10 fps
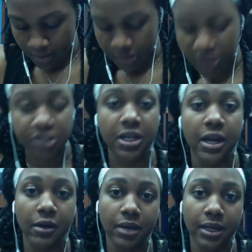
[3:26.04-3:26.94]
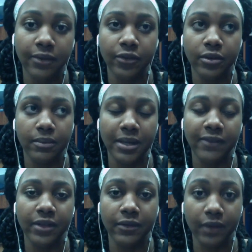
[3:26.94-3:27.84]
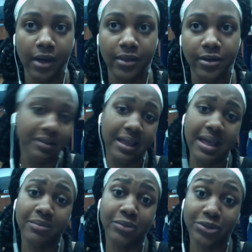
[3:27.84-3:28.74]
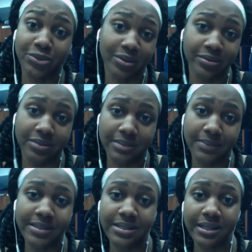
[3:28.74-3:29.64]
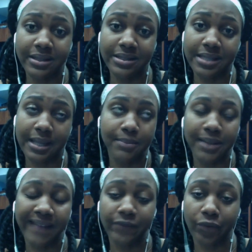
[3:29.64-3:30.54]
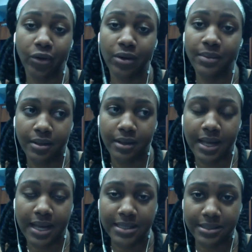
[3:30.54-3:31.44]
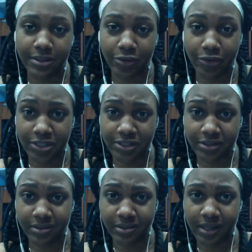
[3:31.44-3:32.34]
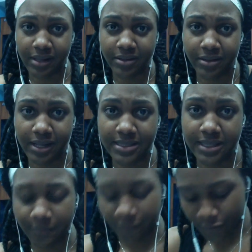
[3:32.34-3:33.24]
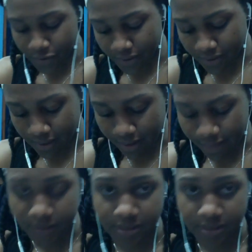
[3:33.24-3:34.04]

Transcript: sharing for the benefit of others. Elmo's World was basically the same platform as the original, except for obviously